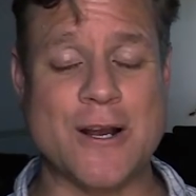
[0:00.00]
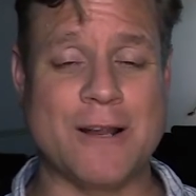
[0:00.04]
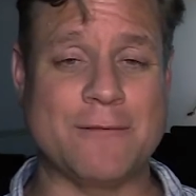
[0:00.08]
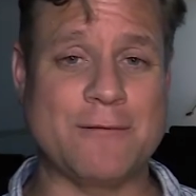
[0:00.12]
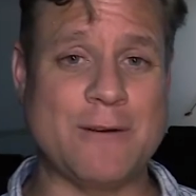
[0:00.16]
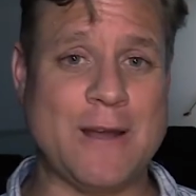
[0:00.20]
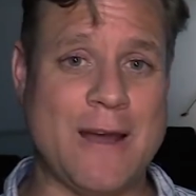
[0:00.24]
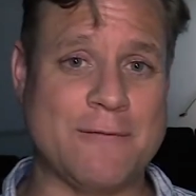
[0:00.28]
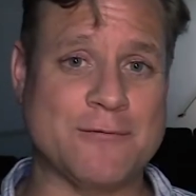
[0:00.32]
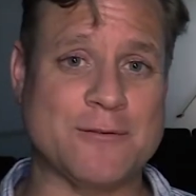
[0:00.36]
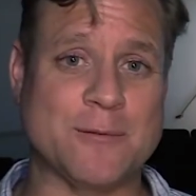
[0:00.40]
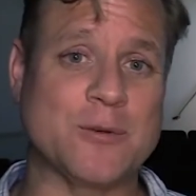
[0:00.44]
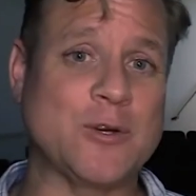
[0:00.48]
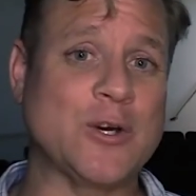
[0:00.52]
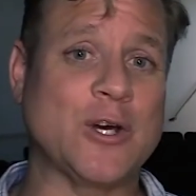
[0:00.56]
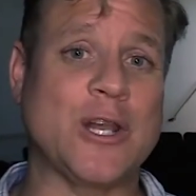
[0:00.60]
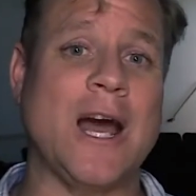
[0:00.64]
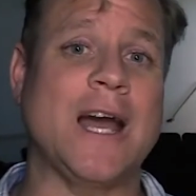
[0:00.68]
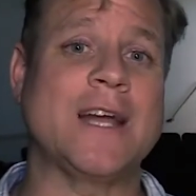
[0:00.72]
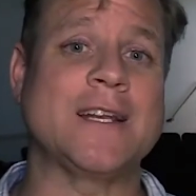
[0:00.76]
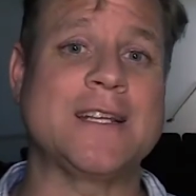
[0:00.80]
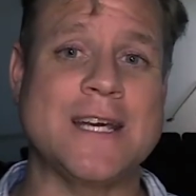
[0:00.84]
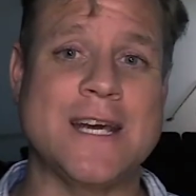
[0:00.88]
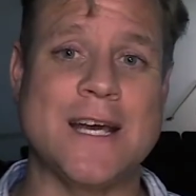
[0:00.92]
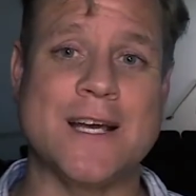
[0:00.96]
and if you have some good
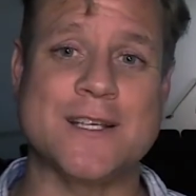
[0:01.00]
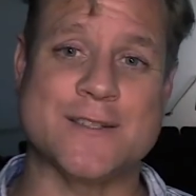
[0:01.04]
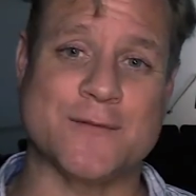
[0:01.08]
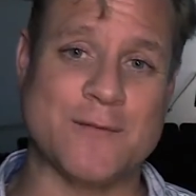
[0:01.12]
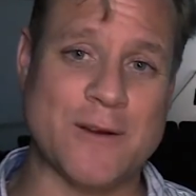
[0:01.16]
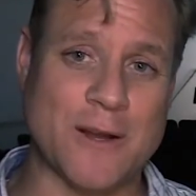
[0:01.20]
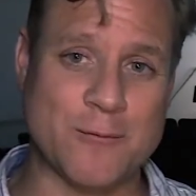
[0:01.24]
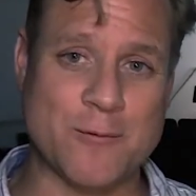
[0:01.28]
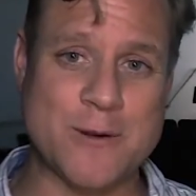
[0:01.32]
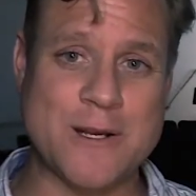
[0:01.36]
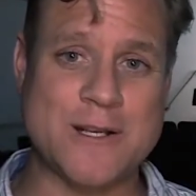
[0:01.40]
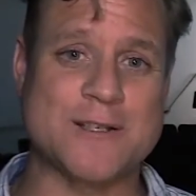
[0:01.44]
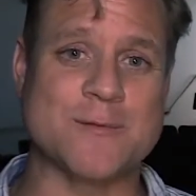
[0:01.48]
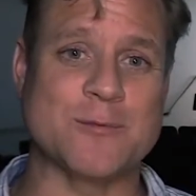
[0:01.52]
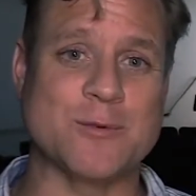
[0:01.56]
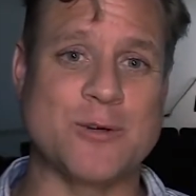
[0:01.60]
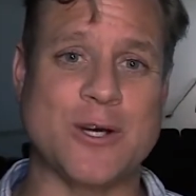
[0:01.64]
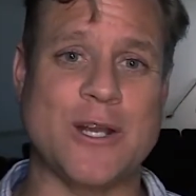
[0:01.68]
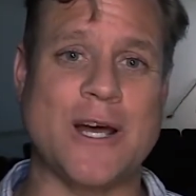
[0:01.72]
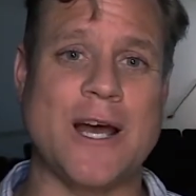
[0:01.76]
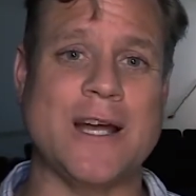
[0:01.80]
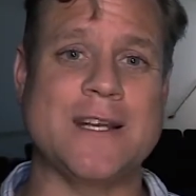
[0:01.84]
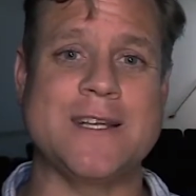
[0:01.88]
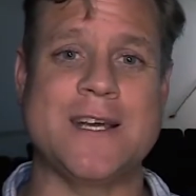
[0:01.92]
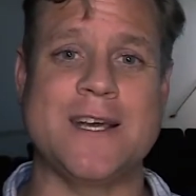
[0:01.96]
ideas, if I read some
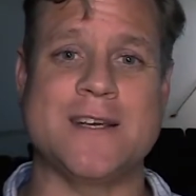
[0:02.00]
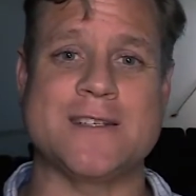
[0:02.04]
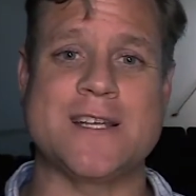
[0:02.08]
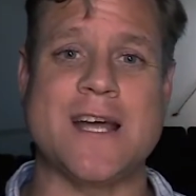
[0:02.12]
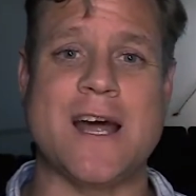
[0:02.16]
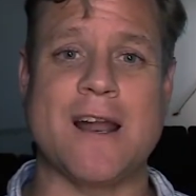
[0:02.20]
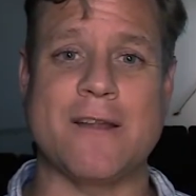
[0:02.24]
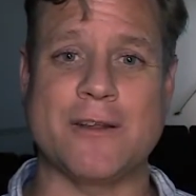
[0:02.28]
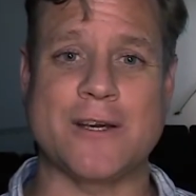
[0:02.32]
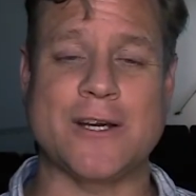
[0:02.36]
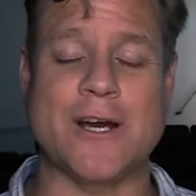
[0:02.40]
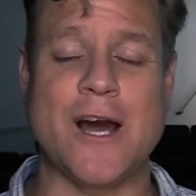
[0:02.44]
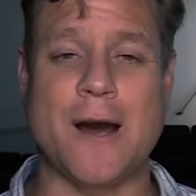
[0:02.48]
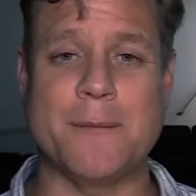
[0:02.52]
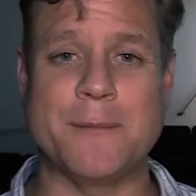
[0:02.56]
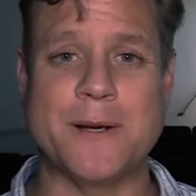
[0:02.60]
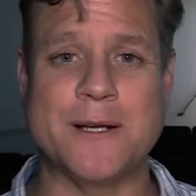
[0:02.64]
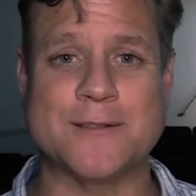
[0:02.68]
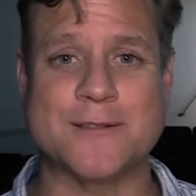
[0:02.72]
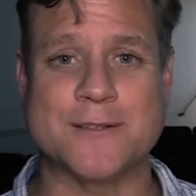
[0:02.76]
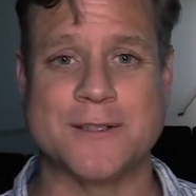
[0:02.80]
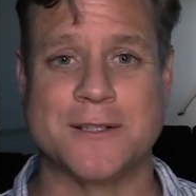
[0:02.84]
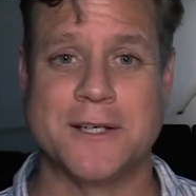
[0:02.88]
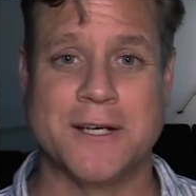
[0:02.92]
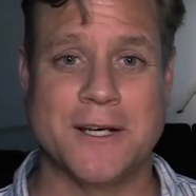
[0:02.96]
good ideas down in the
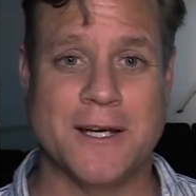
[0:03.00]
comments,